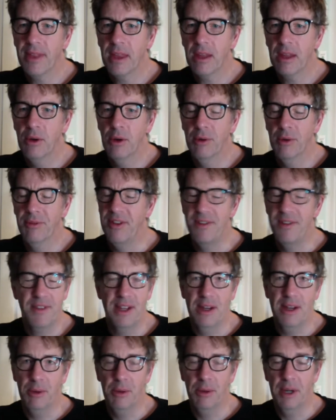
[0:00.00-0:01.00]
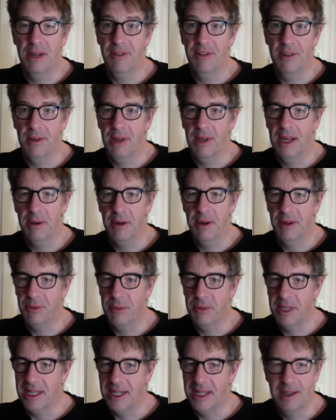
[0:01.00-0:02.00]
Or 50 or whatever, however
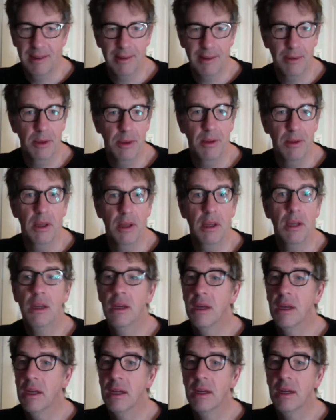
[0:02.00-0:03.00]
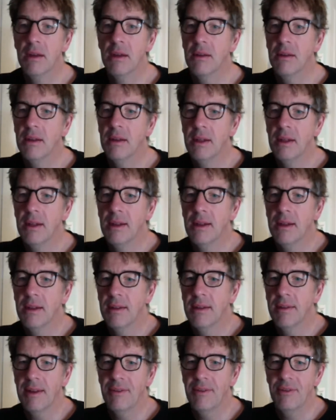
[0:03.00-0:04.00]
many years it was.
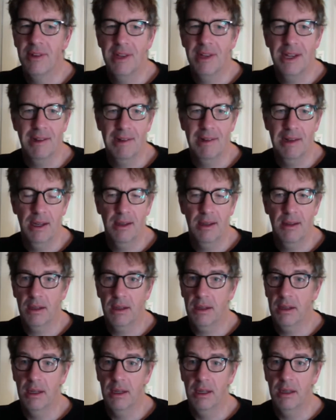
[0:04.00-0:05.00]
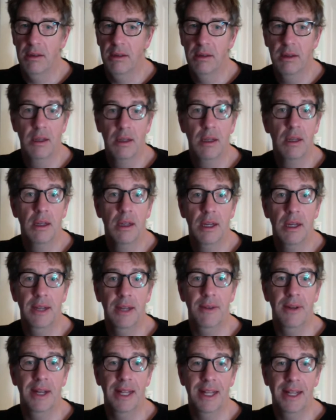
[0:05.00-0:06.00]
70 years later, I don't know.
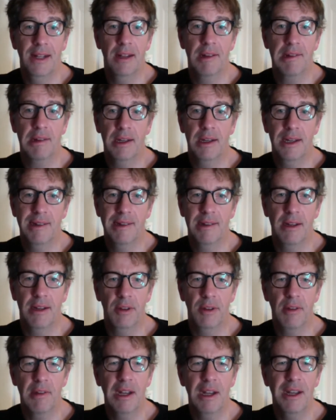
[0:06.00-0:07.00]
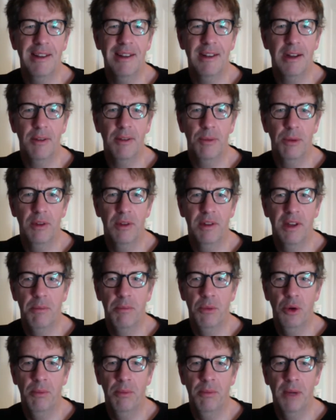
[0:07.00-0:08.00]
Anyway, then the Sunday Times. The Sunday Times wanted
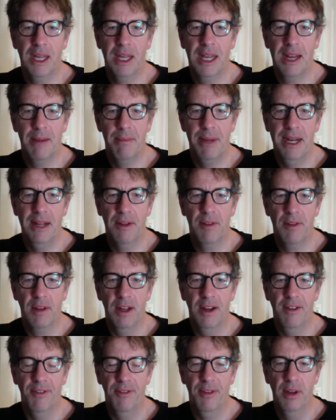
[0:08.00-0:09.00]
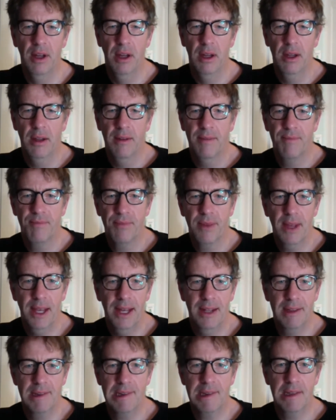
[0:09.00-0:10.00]
more mucking about stuff
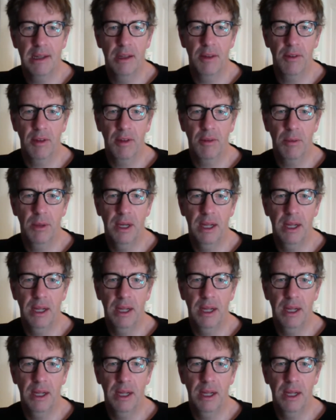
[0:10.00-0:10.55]
and stunts as well.